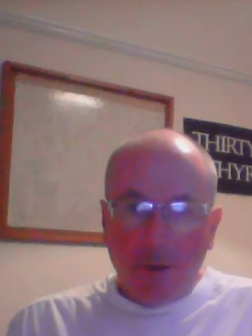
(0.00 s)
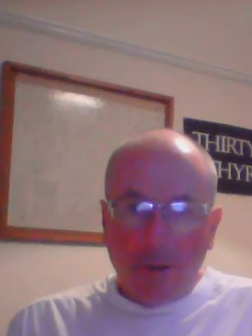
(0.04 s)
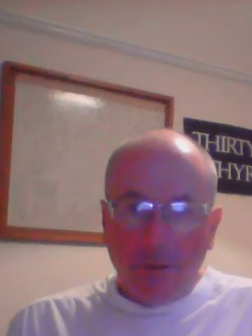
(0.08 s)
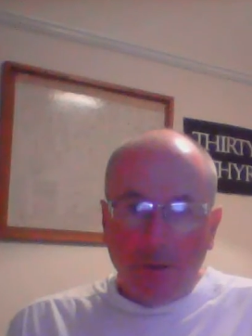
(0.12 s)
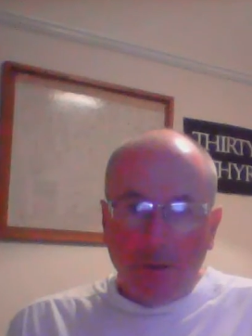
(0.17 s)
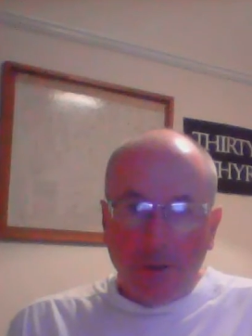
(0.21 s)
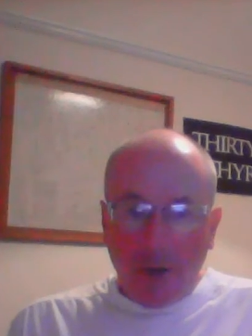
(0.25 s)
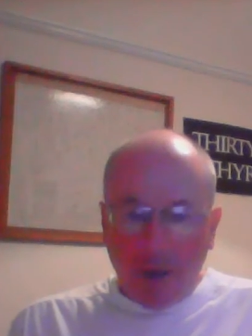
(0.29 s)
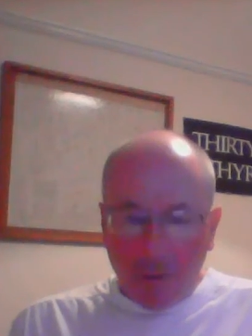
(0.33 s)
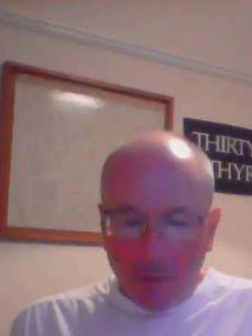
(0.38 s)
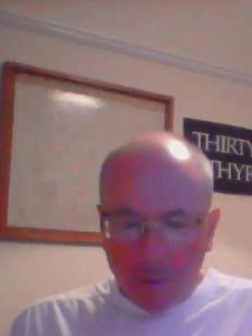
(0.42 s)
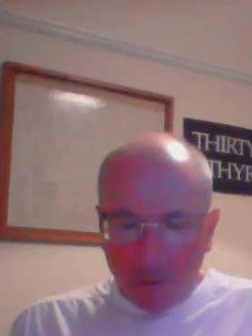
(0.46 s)

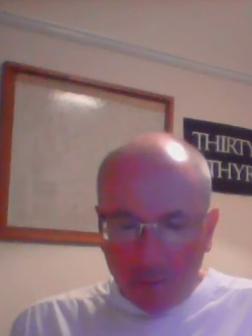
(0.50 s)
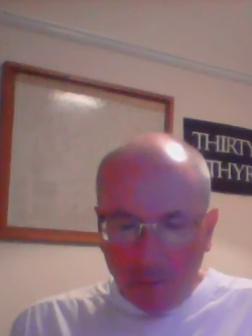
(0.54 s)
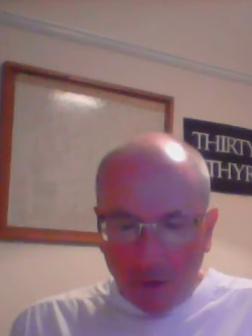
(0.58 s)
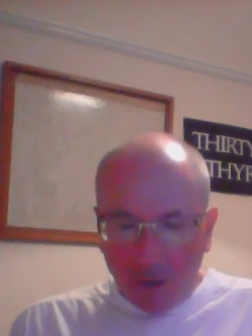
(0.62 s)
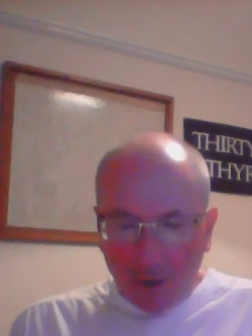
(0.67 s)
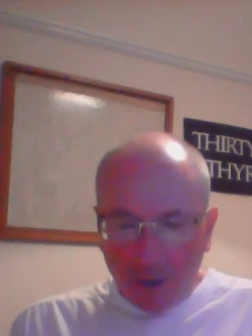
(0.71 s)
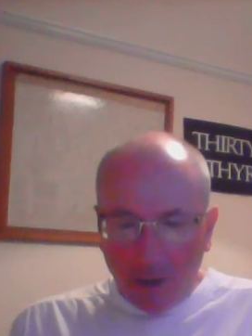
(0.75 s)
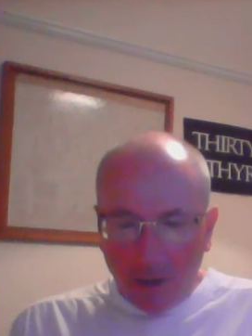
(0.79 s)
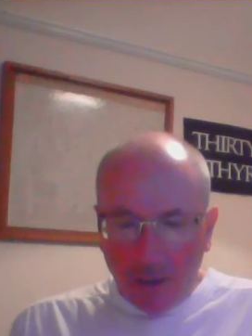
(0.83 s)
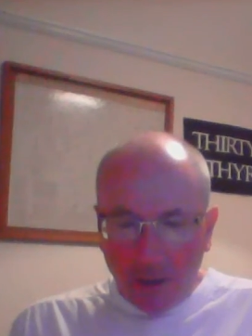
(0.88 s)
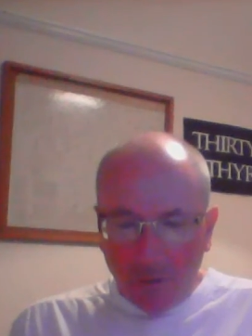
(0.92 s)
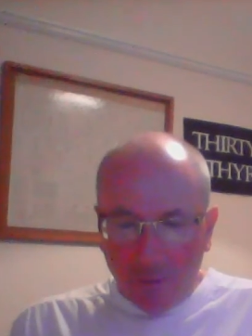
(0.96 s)
James
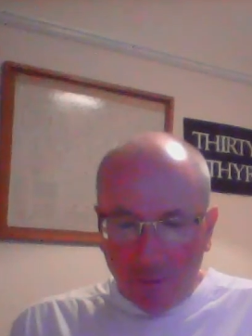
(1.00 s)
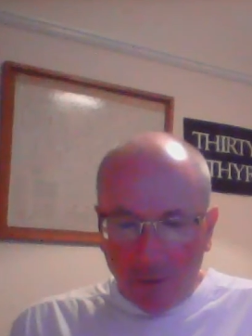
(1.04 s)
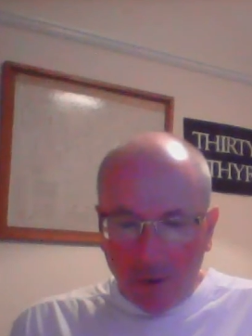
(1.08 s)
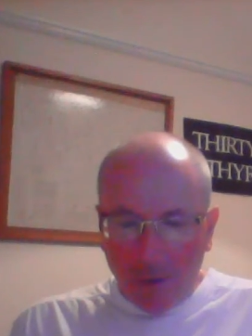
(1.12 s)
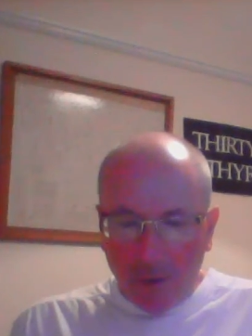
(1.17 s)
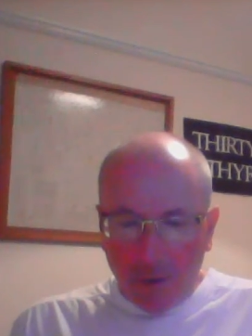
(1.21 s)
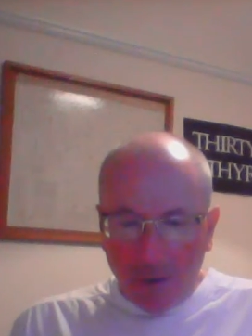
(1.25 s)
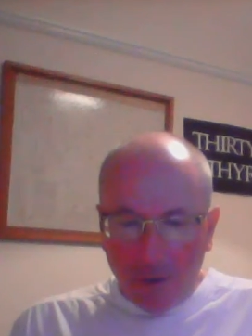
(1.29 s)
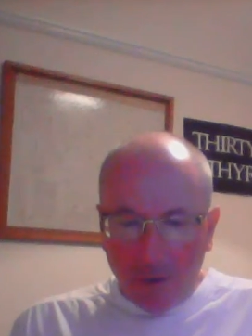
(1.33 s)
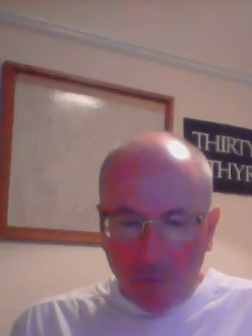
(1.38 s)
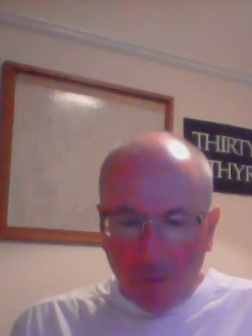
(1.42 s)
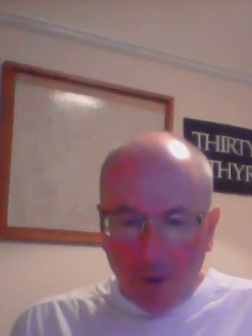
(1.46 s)
modded it with
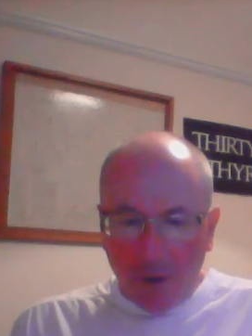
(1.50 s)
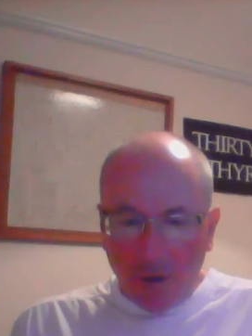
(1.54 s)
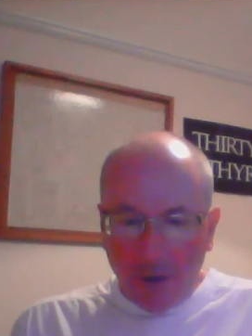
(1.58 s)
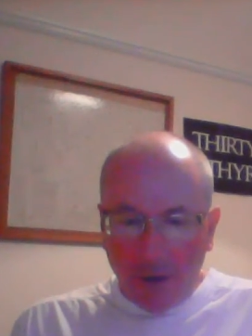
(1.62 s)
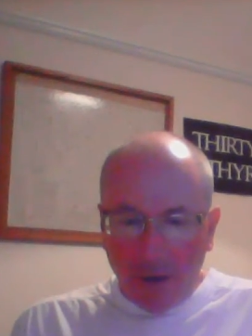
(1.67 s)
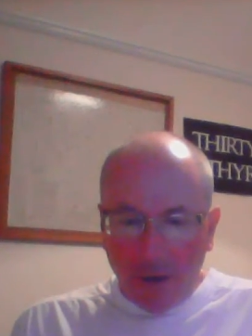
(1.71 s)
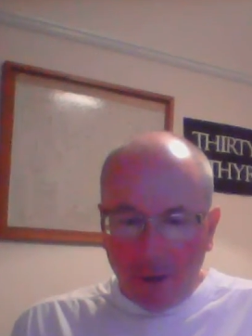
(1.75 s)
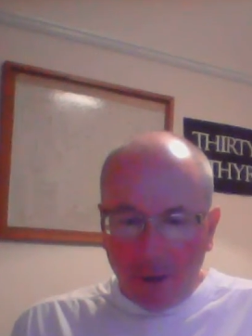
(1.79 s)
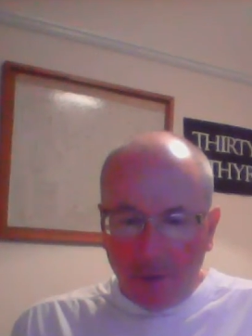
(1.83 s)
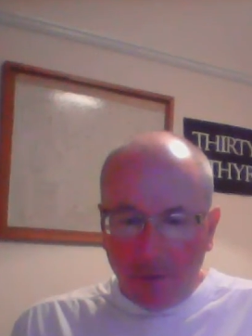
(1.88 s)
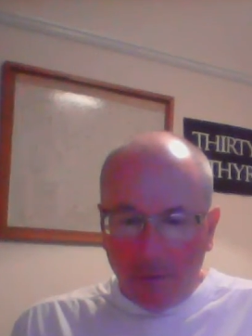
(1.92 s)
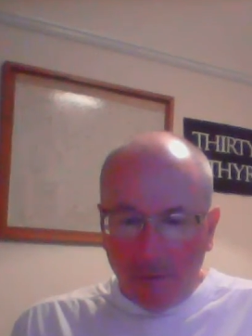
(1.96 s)
1
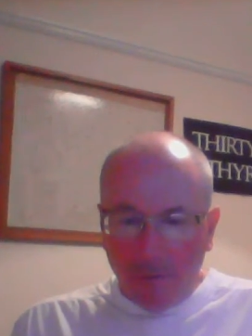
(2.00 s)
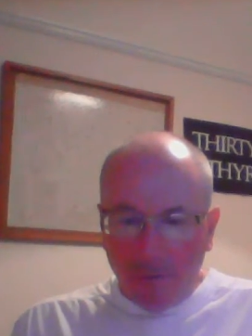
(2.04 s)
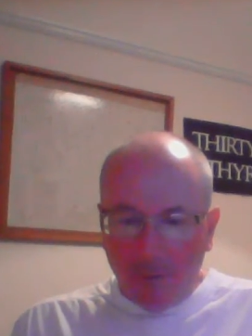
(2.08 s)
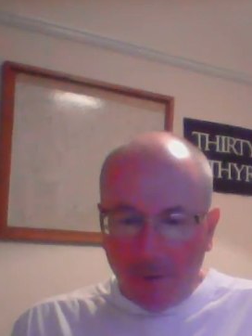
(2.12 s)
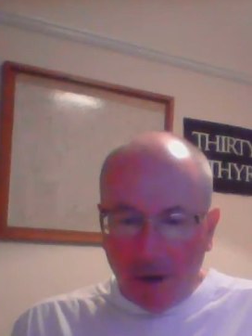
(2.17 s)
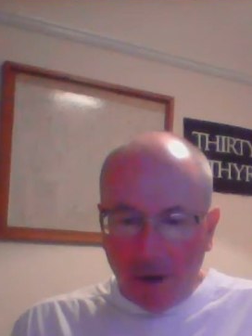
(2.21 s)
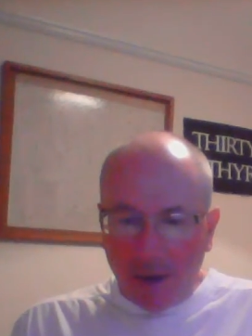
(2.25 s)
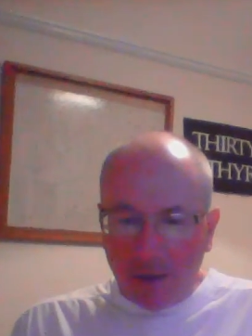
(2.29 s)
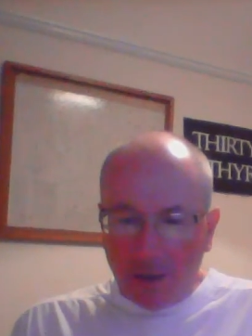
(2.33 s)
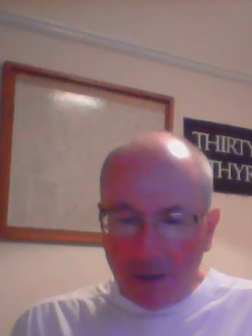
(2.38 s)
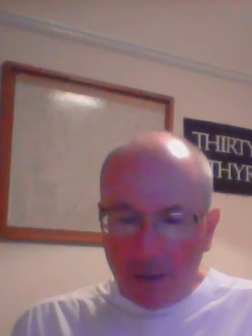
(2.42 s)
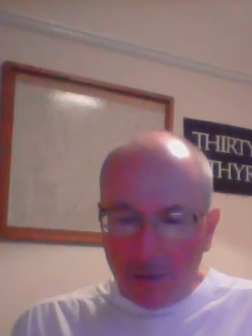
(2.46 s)
kilogram of
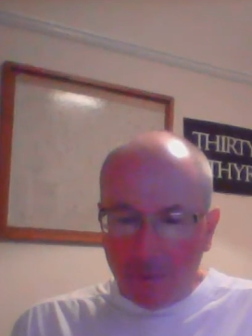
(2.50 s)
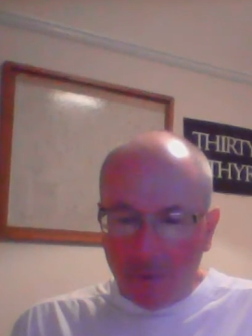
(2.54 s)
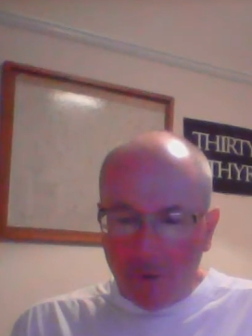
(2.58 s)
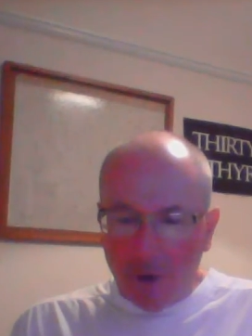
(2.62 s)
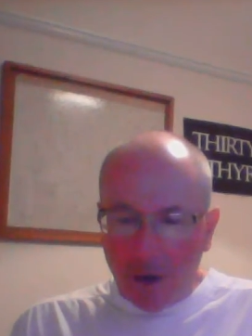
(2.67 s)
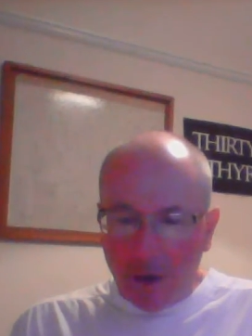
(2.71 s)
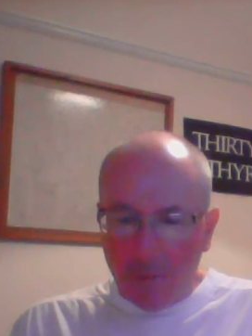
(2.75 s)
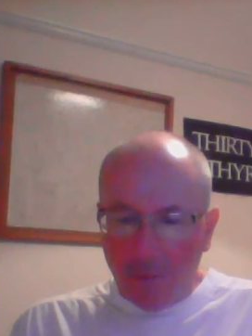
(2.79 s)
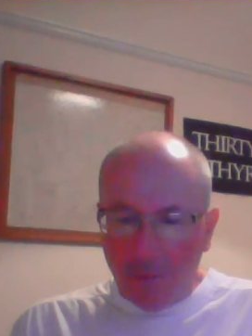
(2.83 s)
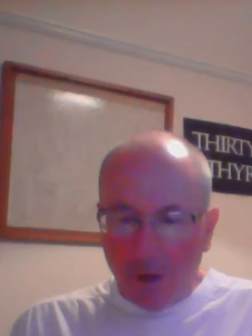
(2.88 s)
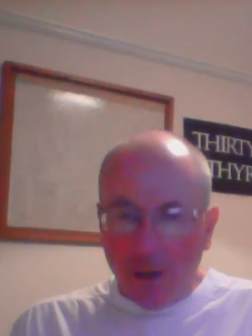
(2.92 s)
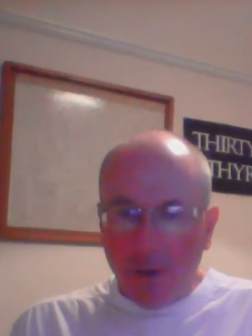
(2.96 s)
light
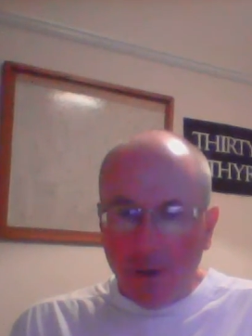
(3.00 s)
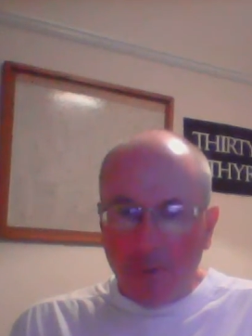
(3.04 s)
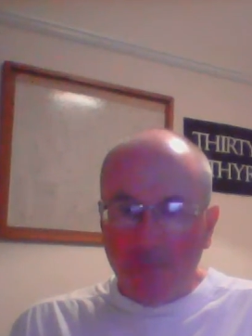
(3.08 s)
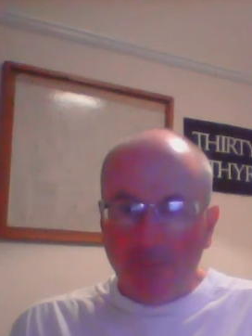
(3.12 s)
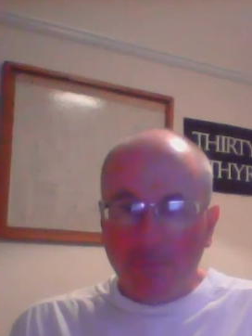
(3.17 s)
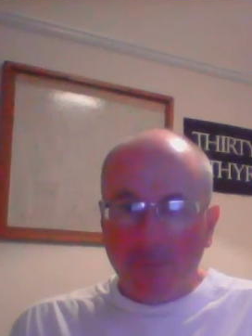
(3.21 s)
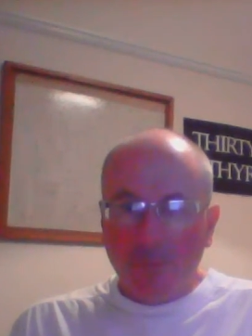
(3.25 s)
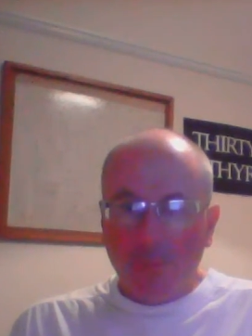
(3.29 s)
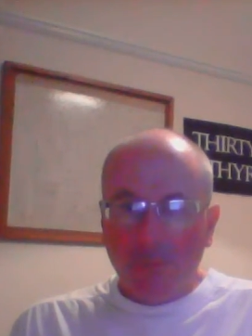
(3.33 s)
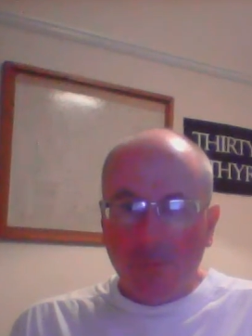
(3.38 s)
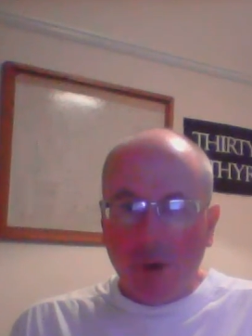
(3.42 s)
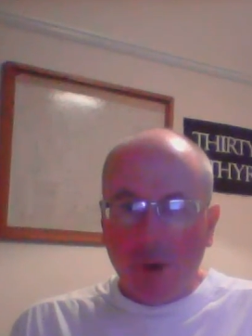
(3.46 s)
spray malt,
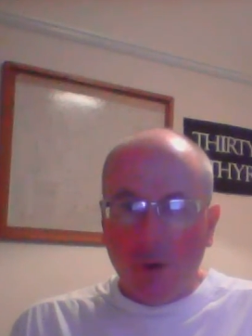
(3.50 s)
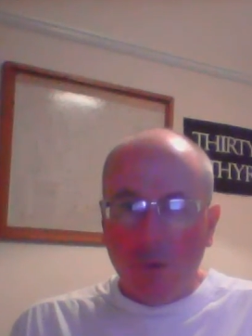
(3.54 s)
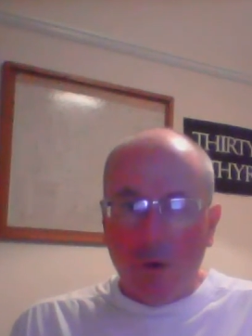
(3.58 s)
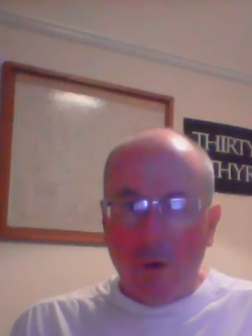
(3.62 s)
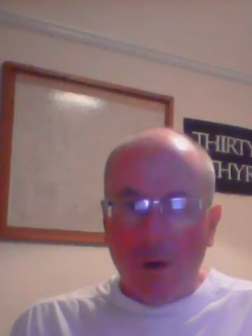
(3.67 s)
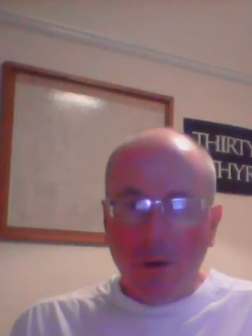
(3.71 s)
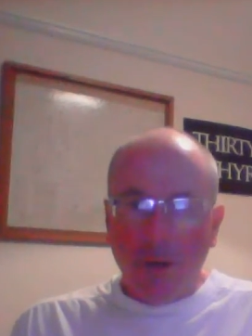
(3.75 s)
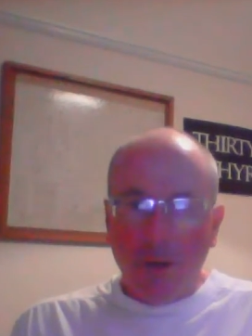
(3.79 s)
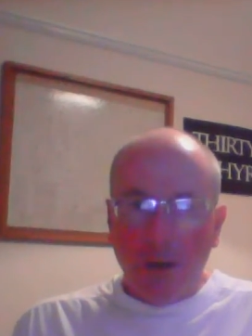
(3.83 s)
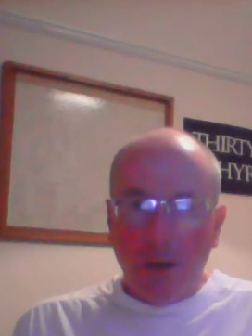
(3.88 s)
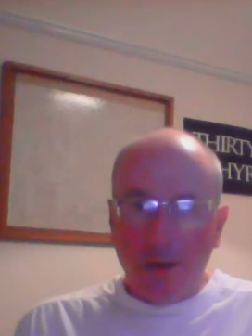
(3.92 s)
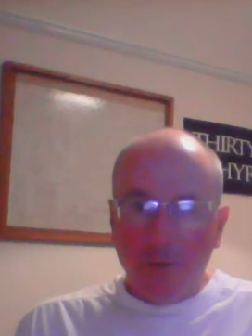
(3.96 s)

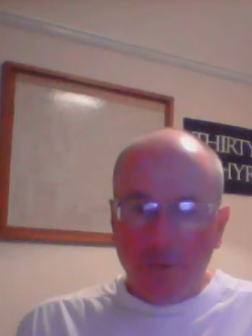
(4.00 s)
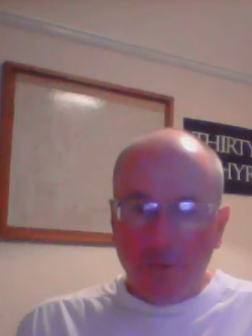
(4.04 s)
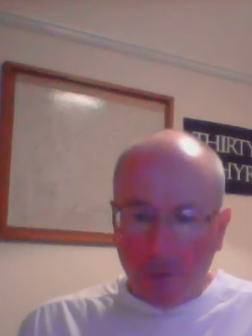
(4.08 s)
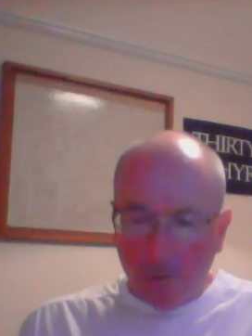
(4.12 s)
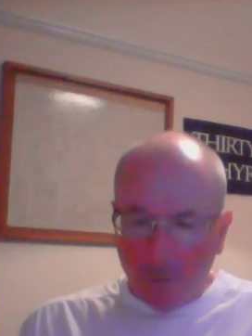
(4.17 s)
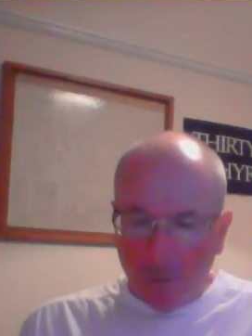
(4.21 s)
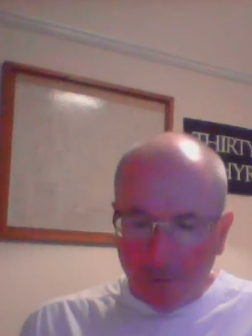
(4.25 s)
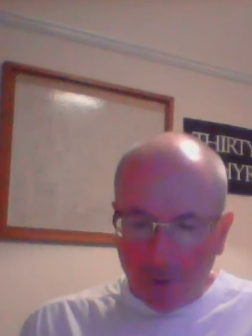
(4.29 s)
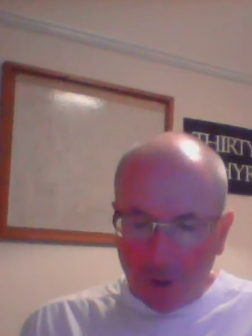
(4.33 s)
1 kilogram of